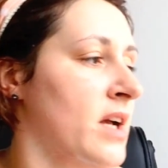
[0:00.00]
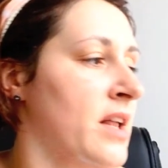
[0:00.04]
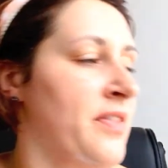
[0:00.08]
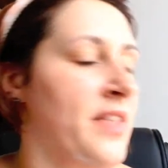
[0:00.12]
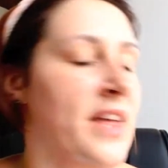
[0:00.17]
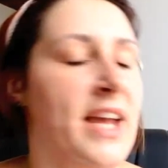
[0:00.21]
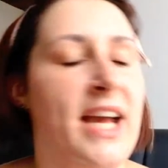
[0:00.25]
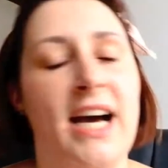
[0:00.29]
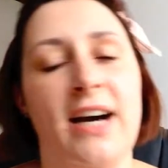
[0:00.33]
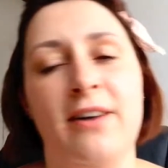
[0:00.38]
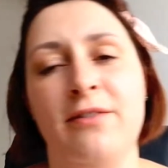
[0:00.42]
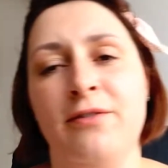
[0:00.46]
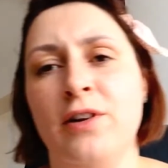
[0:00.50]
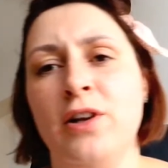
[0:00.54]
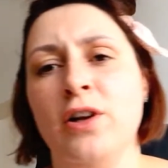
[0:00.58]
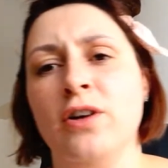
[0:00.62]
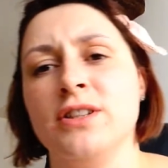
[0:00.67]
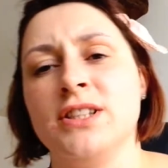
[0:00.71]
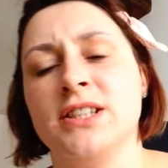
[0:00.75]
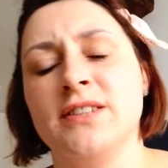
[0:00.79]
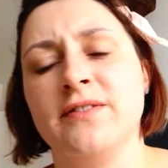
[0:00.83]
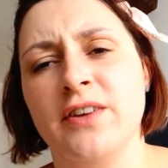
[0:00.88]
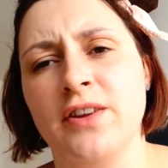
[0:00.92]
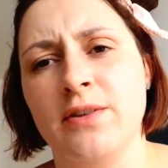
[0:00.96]
They have
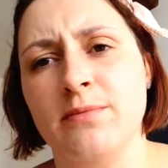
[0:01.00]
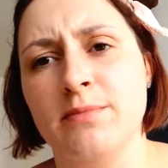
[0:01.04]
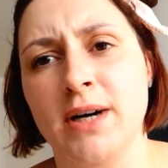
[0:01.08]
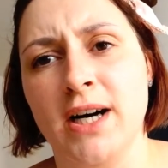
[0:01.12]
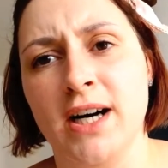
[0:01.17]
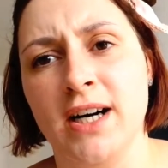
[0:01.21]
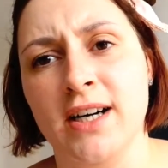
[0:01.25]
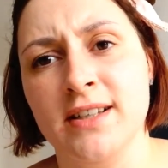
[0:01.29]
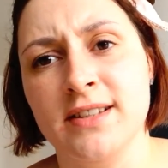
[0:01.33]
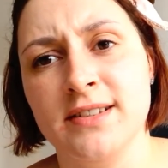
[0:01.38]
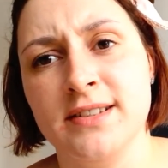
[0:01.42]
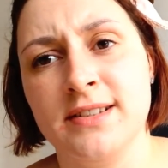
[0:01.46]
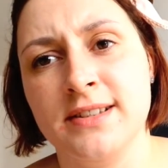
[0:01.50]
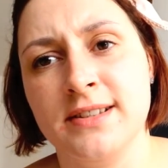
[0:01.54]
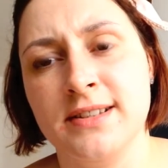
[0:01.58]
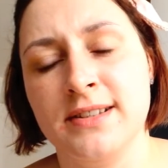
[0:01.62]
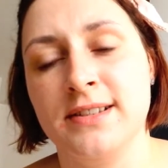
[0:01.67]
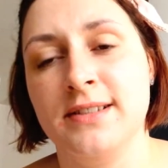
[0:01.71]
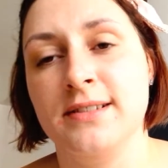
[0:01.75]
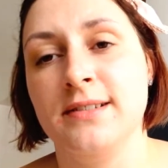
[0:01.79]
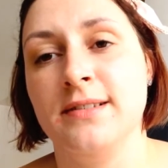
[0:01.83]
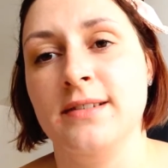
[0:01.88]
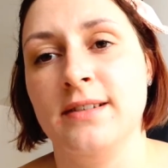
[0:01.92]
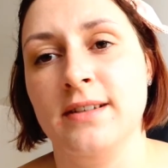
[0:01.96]
lots of other
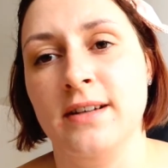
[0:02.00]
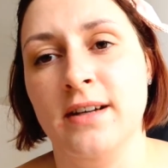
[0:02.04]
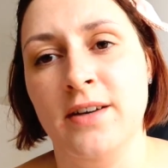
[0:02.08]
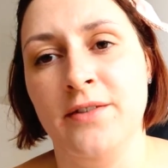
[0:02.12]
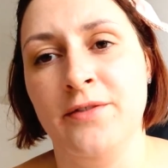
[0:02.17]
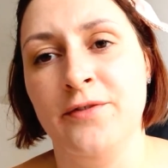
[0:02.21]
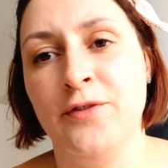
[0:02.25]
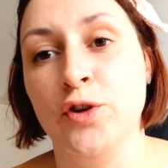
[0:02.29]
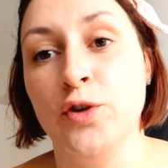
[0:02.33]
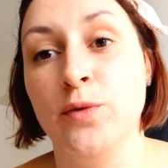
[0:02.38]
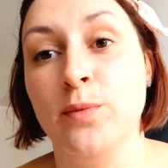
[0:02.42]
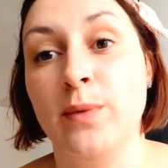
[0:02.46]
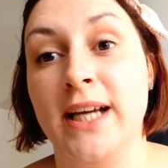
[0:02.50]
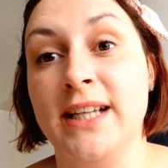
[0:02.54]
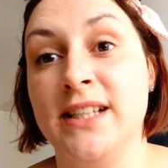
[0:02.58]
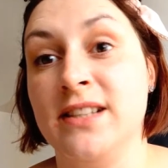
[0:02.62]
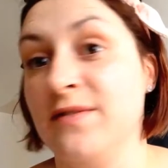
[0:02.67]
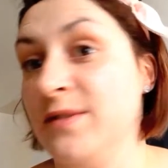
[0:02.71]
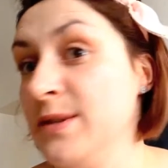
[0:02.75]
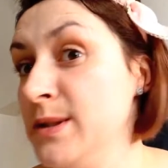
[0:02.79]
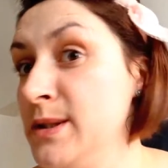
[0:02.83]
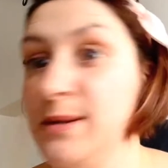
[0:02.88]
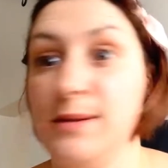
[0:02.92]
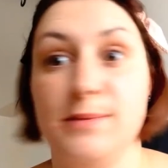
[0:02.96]
masks formulated
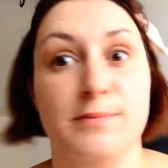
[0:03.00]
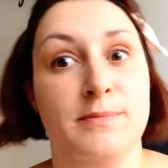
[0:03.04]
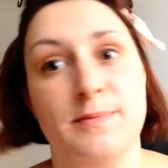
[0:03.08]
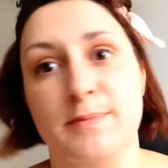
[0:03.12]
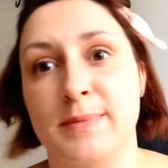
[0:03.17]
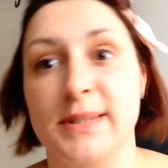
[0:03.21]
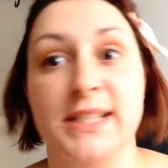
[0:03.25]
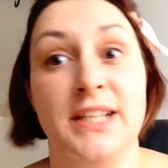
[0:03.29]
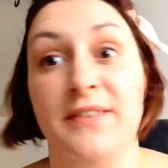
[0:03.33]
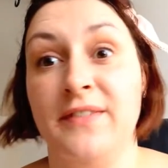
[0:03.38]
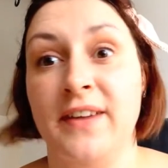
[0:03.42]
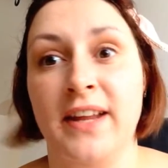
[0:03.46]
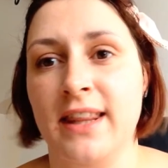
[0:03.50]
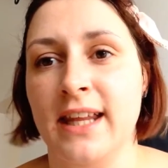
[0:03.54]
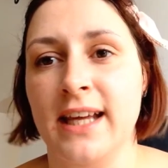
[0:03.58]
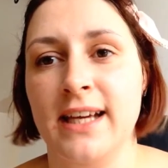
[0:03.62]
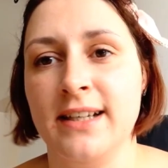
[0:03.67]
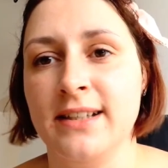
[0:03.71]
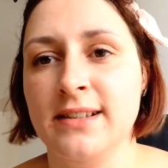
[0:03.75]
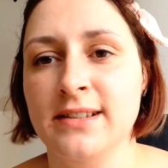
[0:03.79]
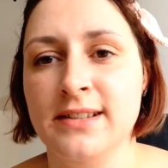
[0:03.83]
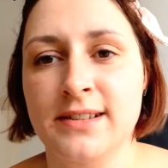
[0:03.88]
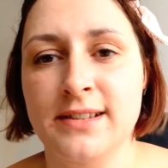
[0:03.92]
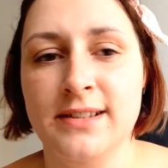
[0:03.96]
for specific
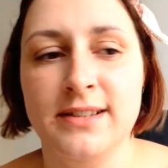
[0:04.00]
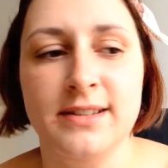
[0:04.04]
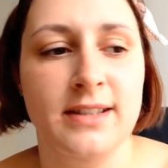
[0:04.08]
things.